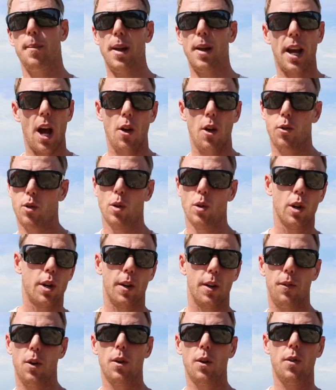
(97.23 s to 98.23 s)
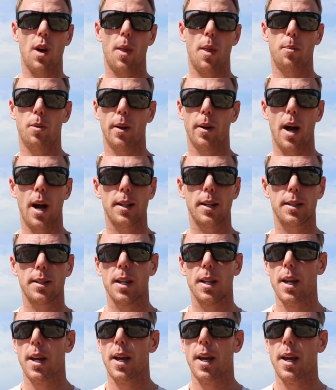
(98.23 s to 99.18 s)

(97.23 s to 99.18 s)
They go through, look at a few of your other products,